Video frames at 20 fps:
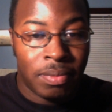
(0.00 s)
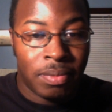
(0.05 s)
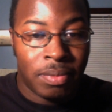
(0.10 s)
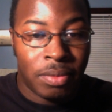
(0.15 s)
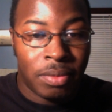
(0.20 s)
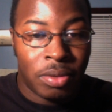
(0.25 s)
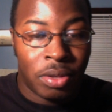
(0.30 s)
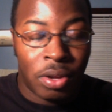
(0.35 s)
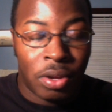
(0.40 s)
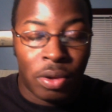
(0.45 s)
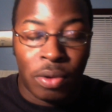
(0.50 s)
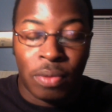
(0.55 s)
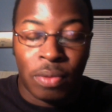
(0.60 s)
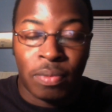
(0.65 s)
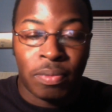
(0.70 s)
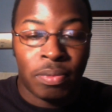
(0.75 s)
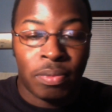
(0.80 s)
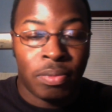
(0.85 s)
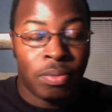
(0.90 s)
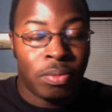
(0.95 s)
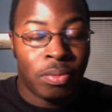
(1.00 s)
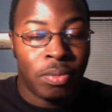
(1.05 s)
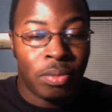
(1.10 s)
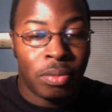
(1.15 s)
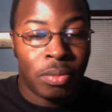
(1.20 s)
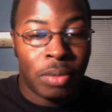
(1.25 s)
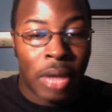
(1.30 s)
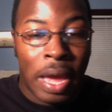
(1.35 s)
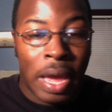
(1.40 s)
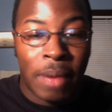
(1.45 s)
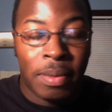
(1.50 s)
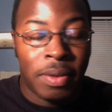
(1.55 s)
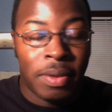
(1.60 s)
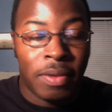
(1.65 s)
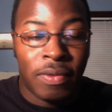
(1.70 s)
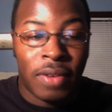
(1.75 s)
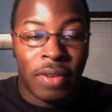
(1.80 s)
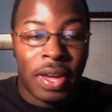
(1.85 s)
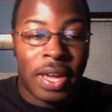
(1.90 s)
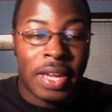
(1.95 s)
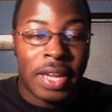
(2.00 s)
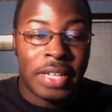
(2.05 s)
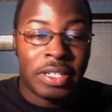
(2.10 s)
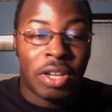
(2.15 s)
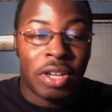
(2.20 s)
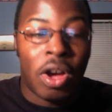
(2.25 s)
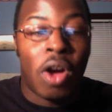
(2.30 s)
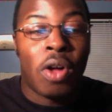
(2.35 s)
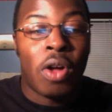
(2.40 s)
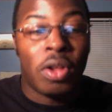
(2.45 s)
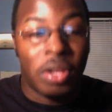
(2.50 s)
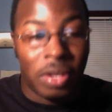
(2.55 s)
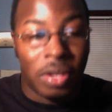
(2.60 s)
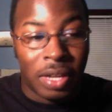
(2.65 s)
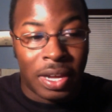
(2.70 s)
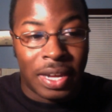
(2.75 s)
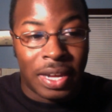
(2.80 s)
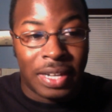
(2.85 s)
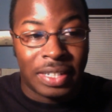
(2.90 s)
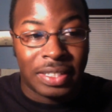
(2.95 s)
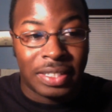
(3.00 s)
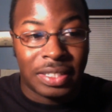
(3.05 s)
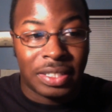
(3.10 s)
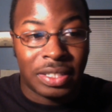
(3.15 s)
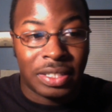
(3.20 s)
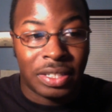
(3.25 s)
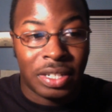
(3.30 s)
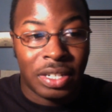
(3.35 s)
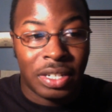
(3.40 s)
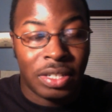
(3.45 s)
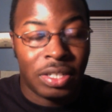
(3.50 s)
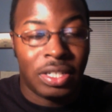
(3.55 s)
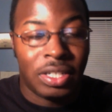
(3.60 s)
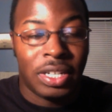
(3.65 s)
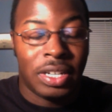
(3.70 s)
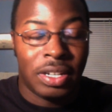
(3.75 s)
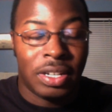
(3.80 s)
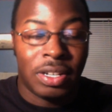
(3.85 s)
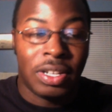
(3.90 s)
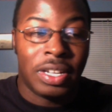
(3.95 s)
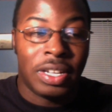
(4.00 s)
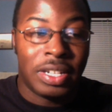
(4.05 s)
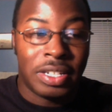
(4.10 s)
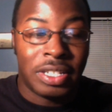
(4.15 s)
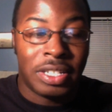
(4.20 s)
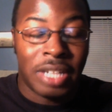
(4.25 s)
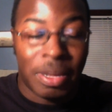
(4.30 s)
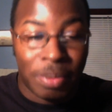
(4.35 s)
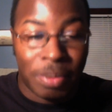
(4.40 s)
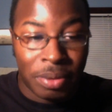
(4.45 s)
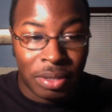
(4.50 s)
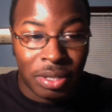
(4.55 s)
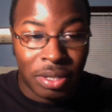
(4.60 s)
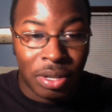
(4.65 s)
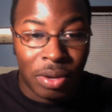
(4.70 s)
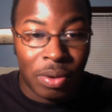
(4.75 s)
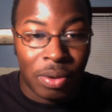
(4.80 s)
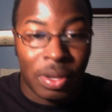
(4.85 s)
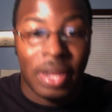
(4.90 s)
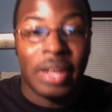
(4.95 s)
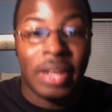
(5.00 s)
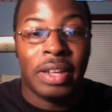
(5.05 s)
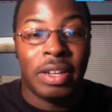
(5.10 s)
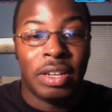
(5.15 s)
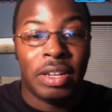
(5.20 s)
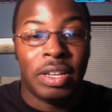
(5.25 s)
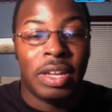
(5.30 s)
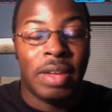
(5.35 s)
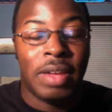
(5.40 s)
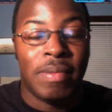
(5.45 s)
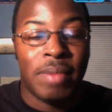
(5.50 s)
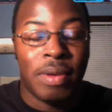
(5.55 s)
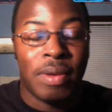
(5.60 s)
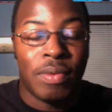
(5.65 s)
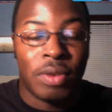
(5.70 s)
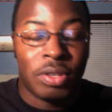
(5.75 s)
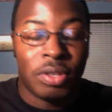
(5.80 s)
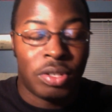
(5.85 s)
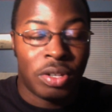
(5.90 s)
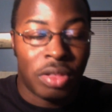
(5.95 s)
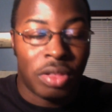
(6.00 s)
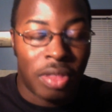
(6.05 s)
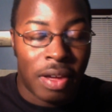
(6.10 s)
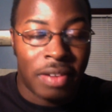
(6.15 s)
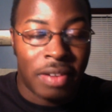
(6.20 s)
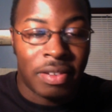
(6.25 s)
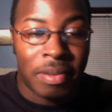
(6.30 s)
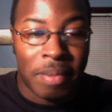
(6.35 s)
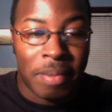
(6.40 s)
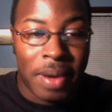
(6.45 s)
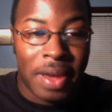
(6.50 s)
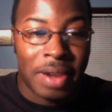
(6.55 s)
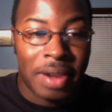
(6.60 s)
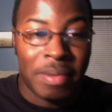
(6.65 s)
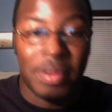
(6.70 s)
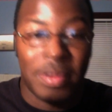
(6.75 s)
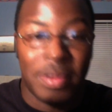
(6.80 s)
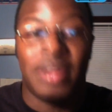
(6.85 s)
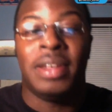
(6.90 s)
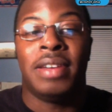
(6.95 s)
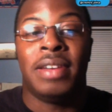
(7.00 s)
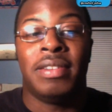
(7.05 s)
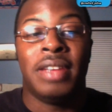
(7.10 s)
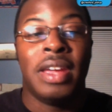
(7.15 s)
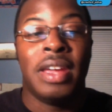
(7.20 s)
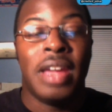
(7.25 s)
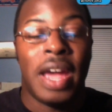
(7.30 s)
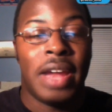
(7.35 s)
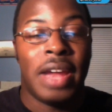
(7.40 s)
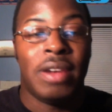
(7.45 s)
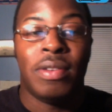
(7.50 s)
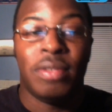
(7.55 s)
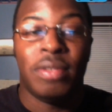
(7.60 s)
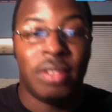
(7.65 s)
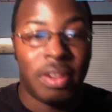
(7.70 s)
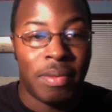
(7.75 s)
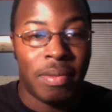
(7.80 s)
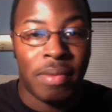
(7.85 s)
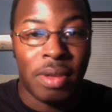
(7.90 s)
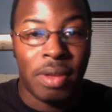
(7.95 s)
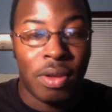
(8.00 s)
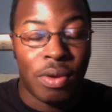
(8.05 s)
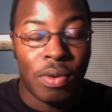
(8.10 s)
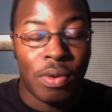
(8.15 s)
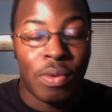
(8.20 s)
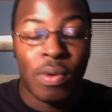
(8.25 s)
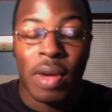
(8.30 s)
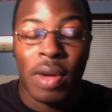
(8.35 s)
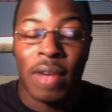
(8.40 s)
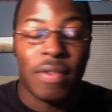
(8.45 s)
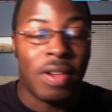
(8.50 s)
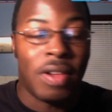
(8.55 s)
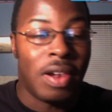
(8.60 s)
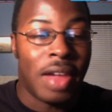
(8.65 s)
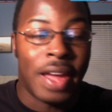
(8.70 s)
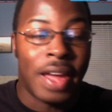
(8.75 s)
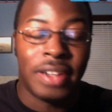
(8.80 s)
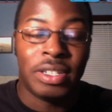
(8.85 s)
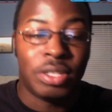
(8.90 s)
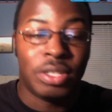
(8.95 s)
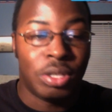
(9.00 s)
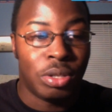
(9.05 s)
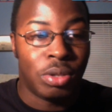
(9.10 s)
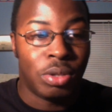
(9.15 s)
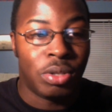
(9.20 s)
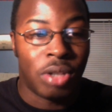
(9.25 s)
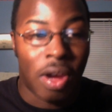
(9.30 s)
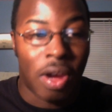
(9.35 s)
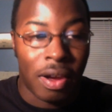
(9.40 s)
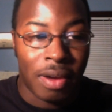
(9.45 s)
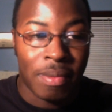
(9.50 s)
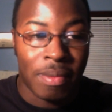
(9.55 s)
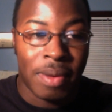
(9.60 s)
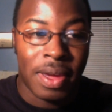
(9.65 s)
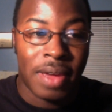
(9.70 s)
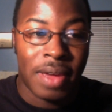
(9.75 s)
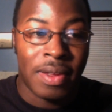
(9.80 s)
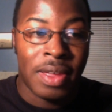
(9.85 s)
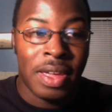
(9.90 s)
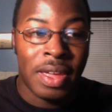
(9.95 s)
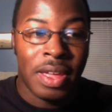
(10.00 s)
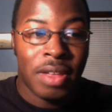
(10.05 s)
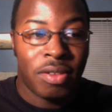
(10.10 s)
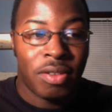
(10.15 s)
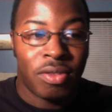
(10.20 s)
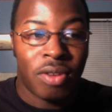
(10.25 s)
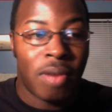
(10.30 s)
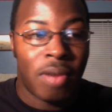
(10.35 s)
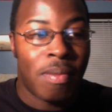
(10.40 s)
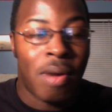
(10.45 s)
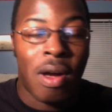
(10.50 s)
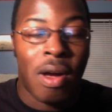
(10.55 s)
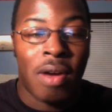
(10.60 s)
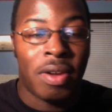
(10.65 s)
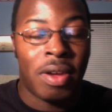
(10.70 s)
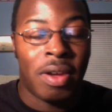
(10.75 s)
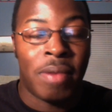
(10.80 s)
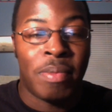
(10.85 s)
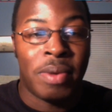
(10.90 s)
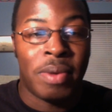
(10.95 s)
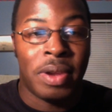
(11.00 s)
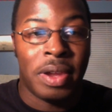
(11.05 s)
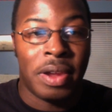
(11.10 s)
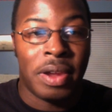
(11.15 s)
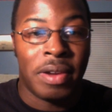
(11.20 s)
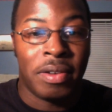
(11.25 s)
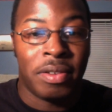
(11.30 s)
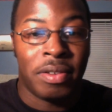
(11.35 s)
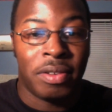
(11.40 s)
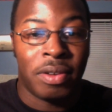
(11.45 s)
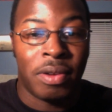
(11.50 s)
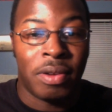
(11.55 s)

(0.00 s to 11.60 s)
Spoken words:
So I'm going to advise all of you guys to take a look at this episode and give me what your thoughts about it because I know some of you have a lot to talk about. So I'm all open ears.